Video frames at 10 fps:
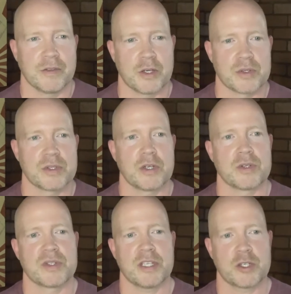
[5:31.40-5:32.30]
there's,
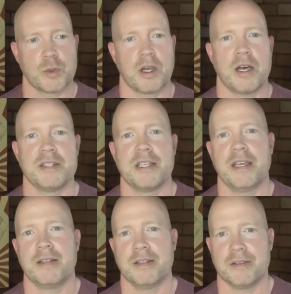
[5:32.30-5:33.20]
there's sexual
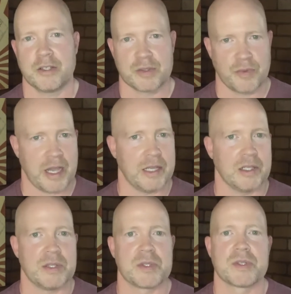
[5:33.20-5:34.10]
content, there's
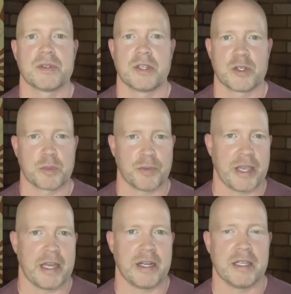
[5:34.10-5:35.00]
violence, there's
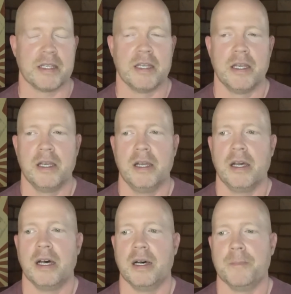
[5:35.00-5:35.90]
profanity,
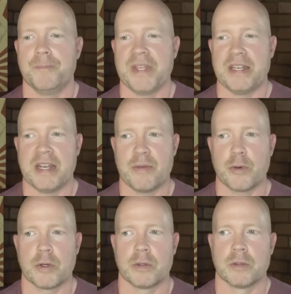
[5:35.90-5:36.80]
um, it
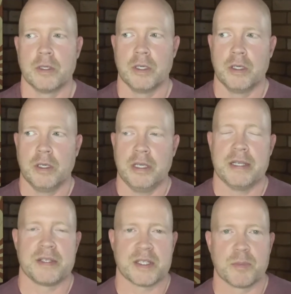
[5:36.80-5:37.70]
never,
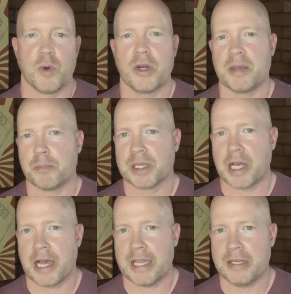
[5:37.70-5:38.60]
it's, it's more
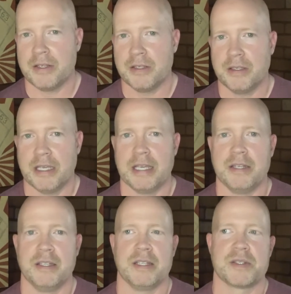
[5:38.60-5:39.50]
implied
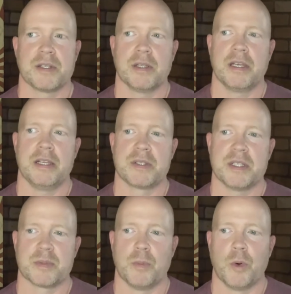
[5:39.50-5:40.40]
and it's, it's,
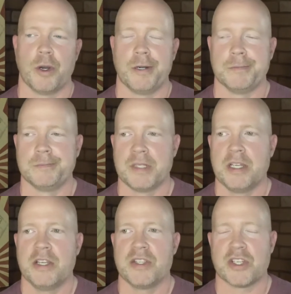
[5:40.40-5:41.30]
it's more
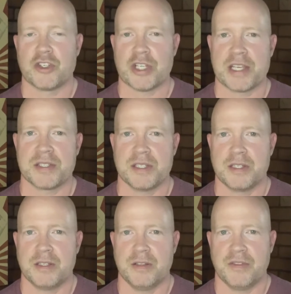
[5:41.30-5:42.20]

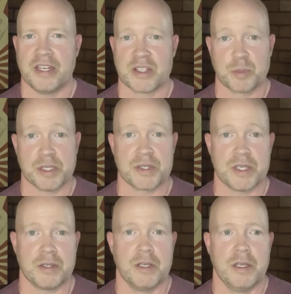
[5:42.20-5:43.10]
suggested than
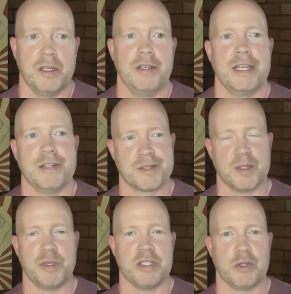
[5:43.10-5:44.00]
explicit, hence the
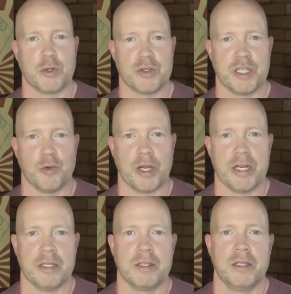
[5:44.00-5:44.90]
PG-13
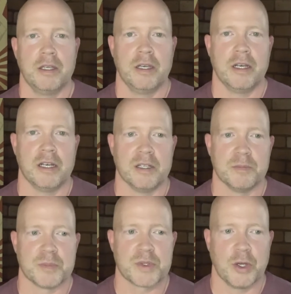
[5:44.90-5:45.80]
rating.
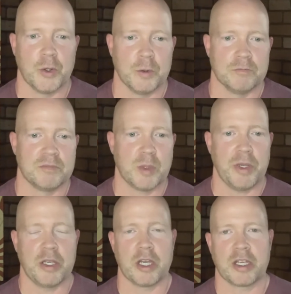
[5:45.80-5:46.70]
Um, so
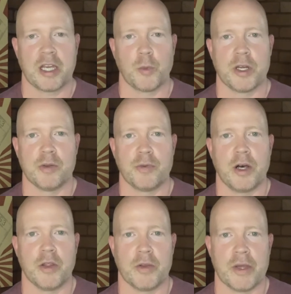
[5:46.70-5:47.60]
depending on kind of where you
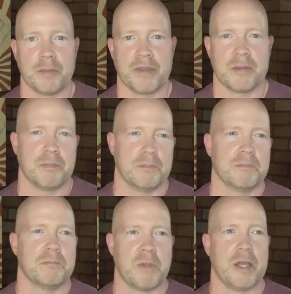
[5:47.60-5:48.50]
fall there, that, that
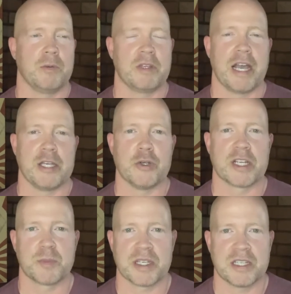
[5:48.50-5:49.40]
might guide your
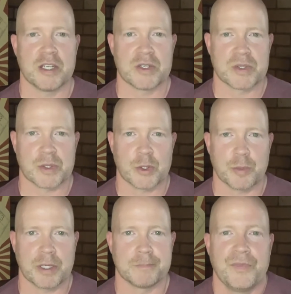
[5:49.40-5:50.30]
expectations a little
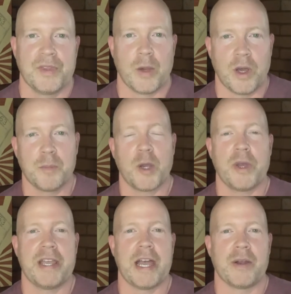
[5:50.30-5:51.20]
bit. Now on my
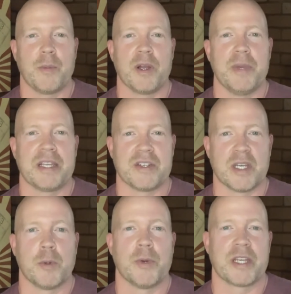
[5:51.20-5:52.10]
way out, I wanna make a
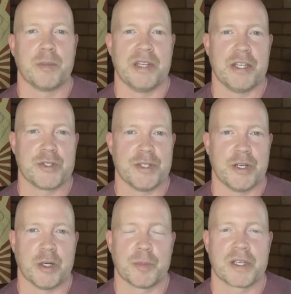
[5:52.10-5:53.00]
double recommendation
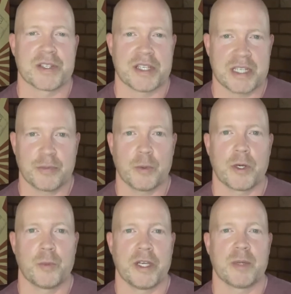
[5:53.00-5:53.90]
here because I definitely
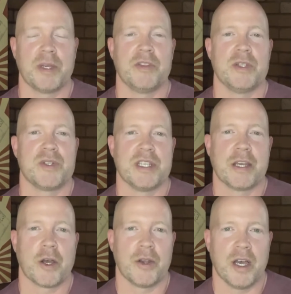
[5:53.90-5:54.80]
wanna recommend that you see
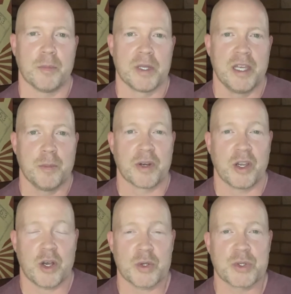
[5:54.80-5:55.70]
Get On Up, but I
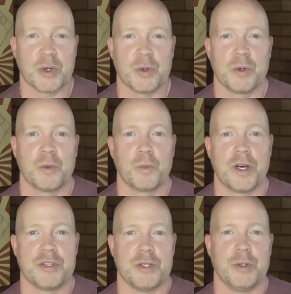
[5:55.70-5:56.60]
also
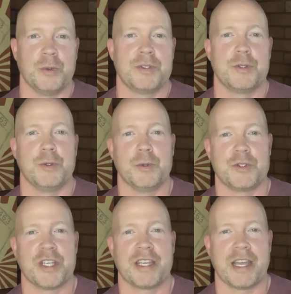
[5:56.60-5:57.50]
want you to
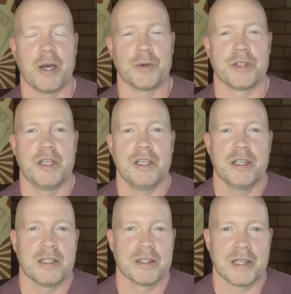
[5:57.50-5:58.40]
check out
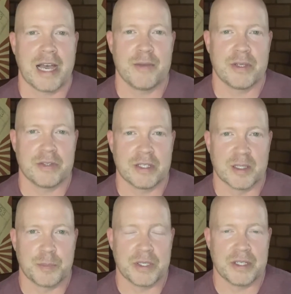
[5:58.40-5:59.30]
Live at the
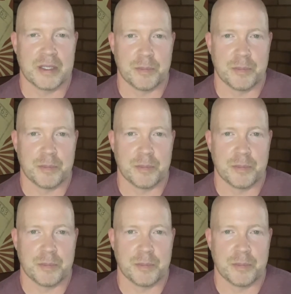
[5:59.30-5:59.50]
Olympia in